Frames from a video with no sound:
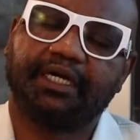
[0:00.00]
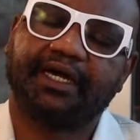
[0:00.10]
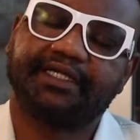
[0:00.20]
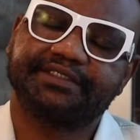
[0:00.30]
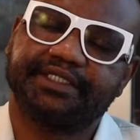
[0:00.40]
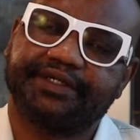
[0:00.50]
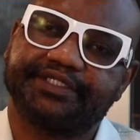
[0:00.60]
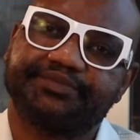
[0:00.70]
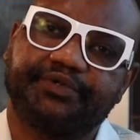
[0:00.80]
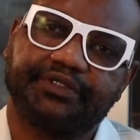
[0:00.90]
as a
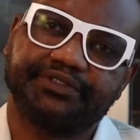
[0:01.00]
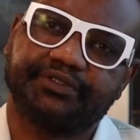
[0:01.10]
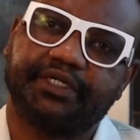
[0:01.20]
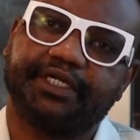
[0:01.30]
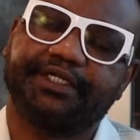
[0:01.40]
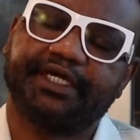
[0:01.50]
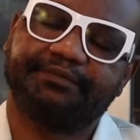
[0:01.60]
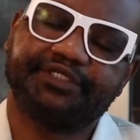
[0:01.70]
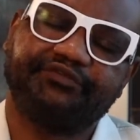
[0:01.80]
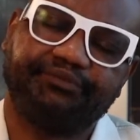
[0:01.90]
response or
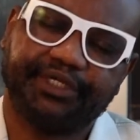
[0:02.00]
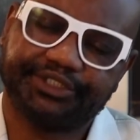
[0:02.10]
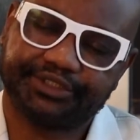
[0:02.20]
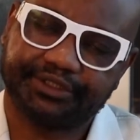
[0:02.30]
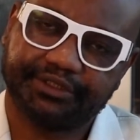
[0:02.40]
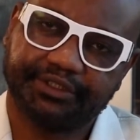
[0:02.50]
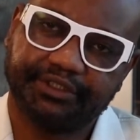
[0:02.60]
adaptive measure